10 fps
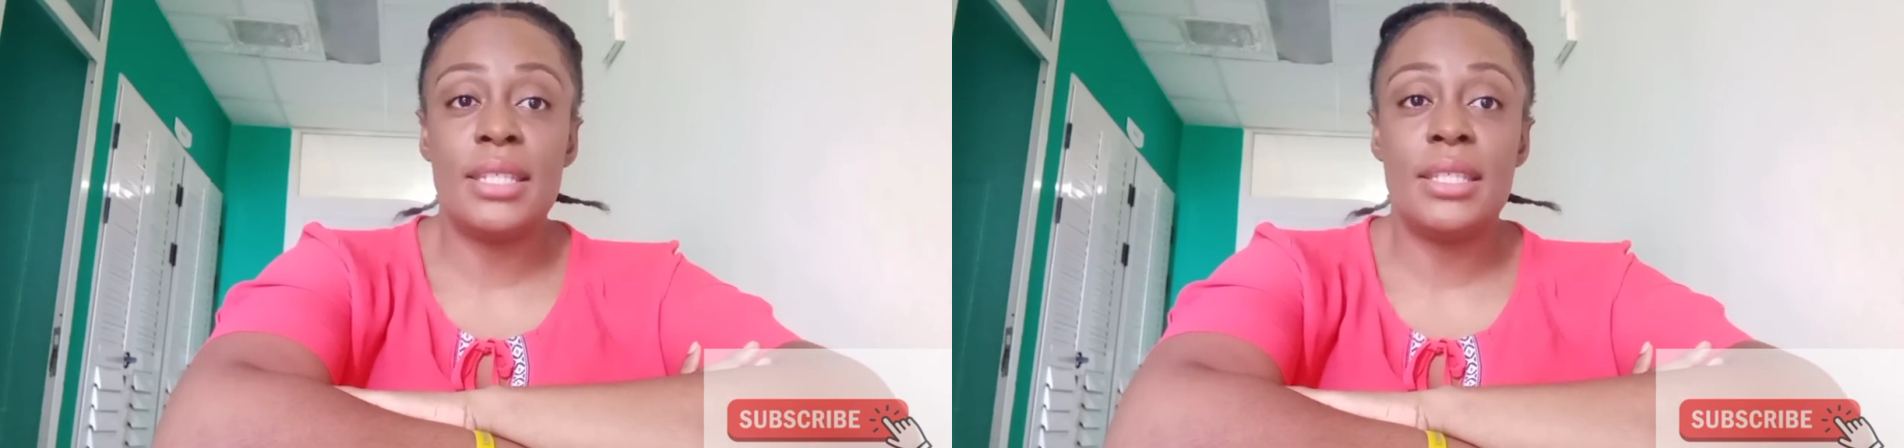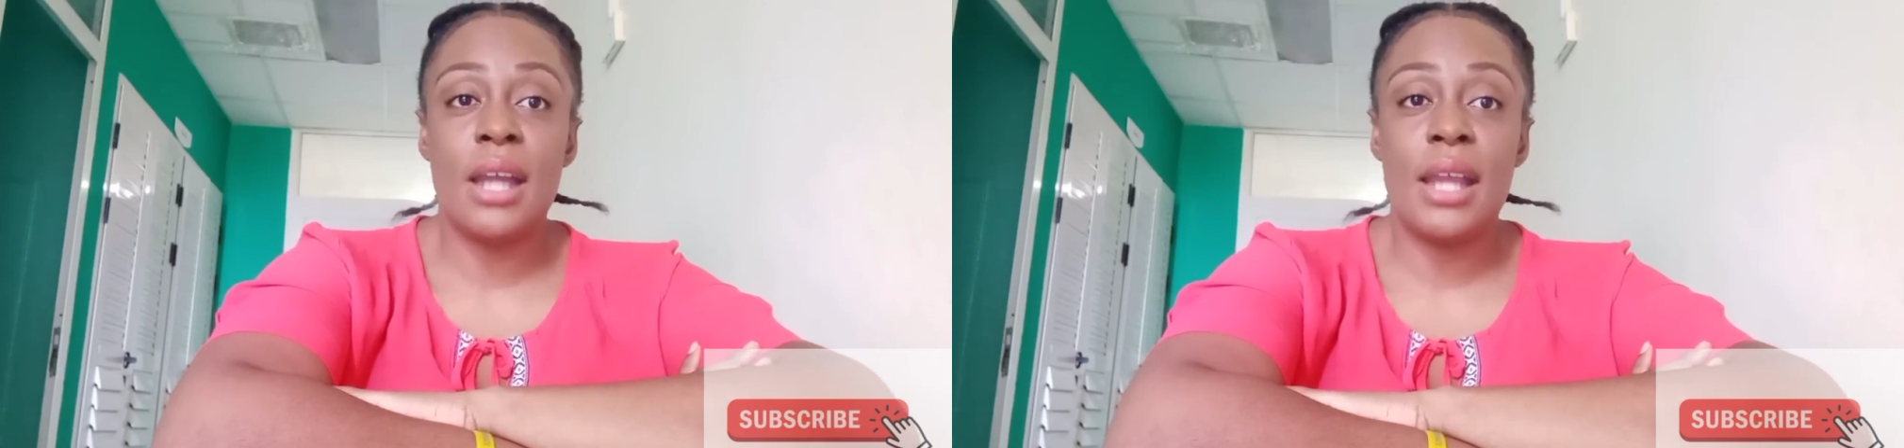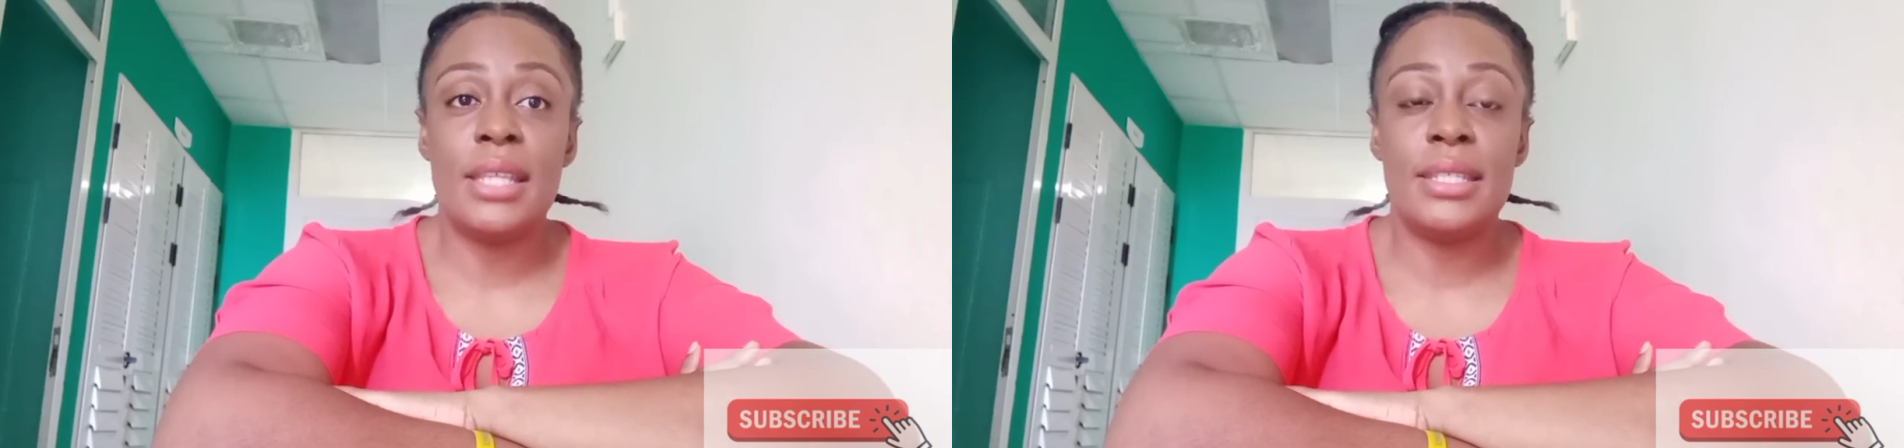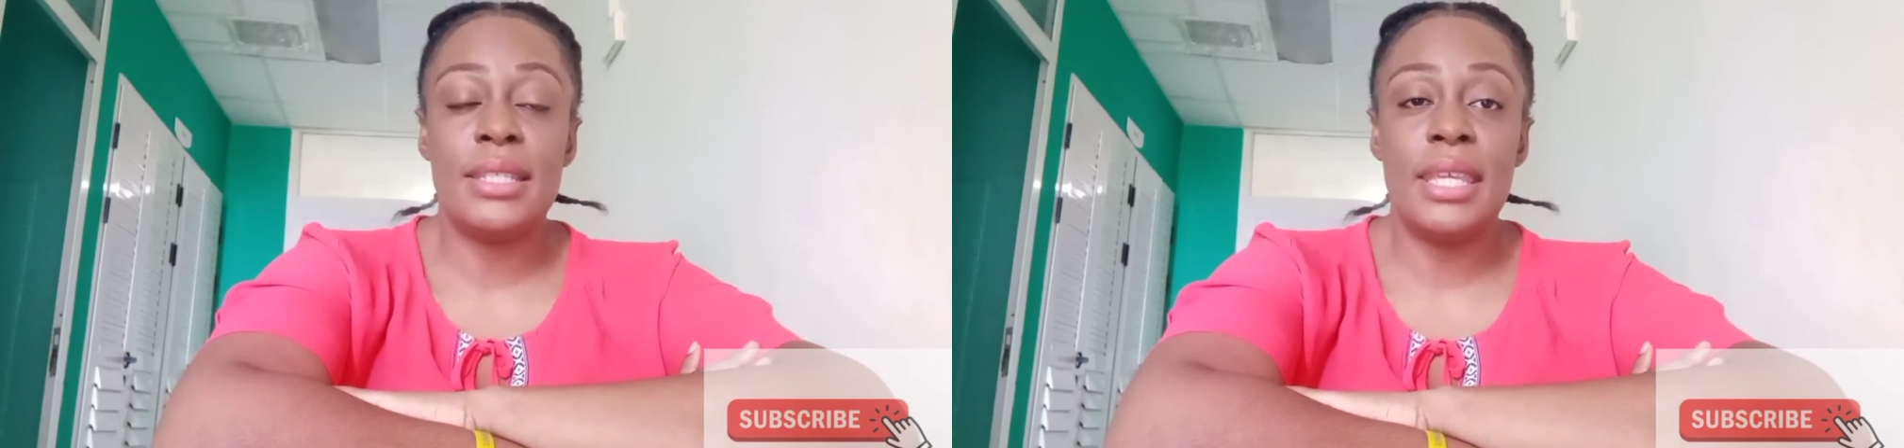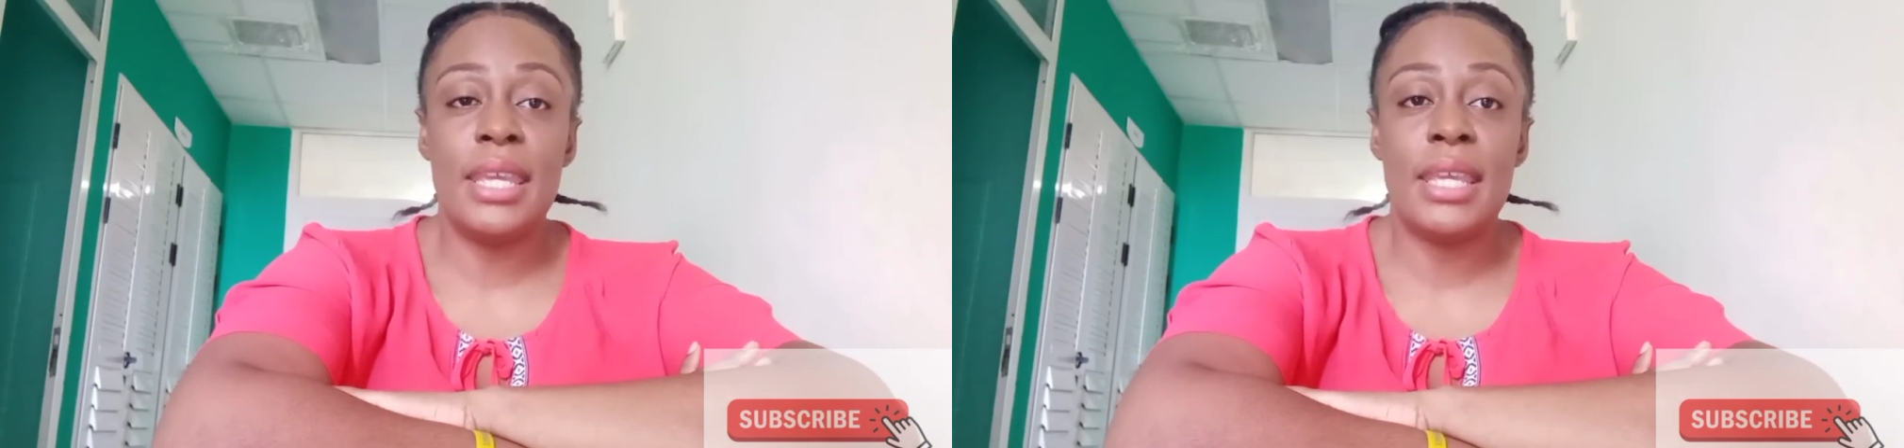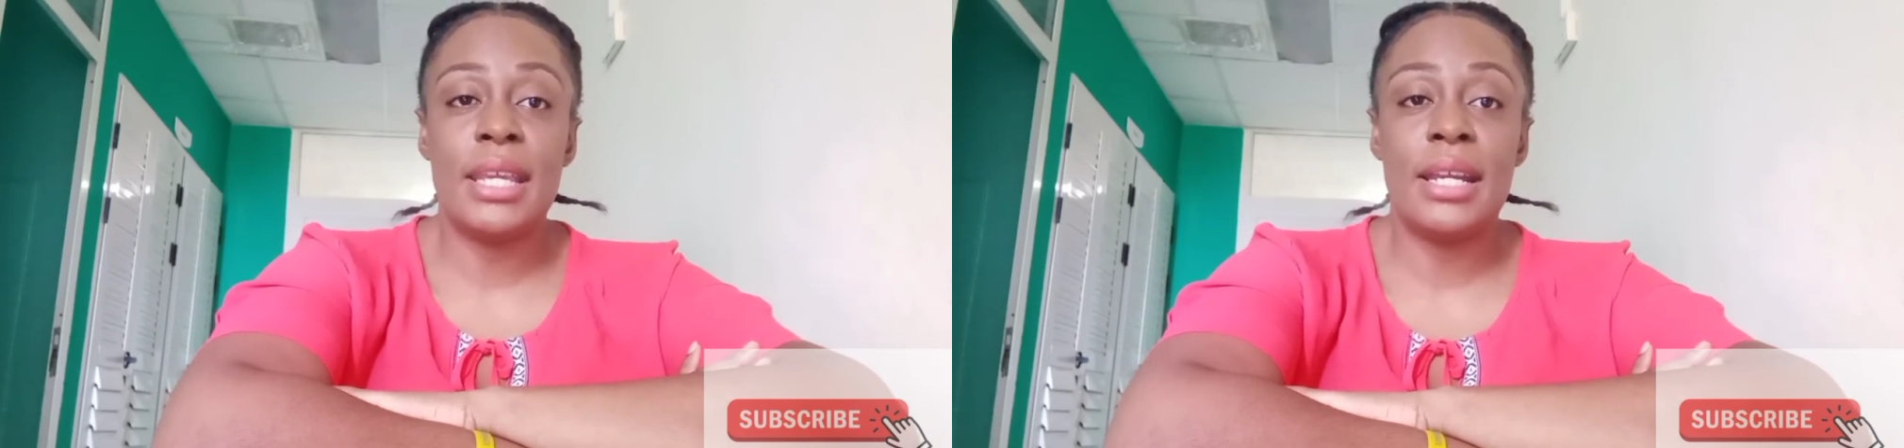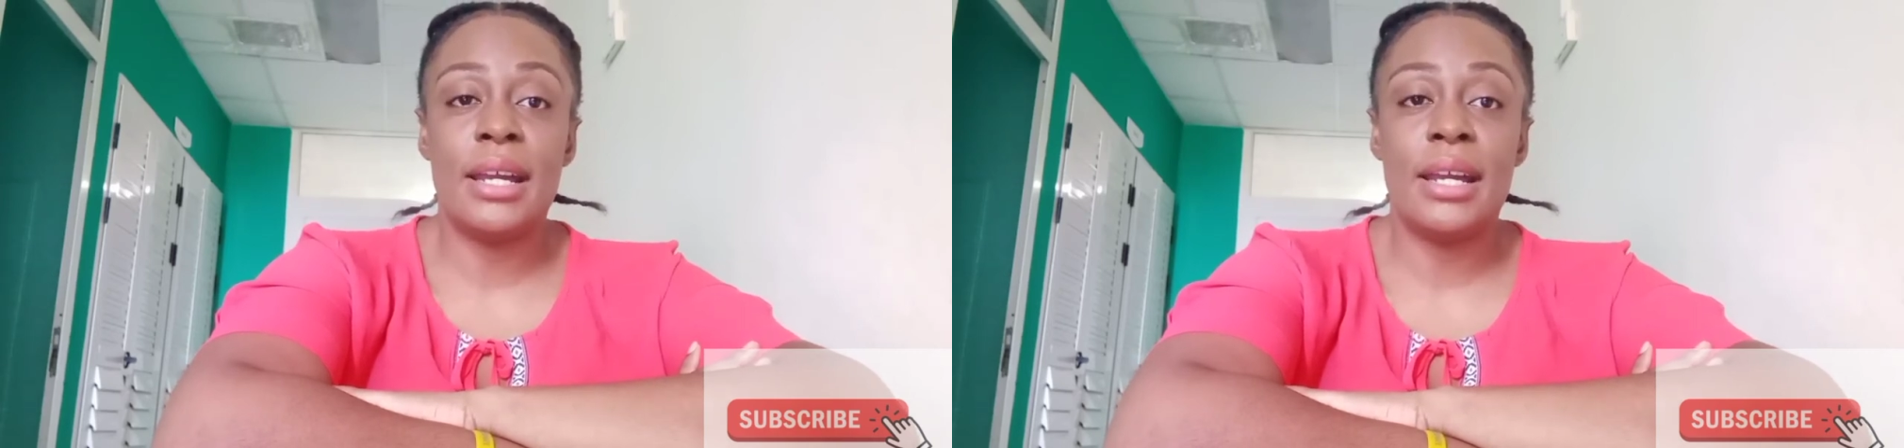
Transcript: start to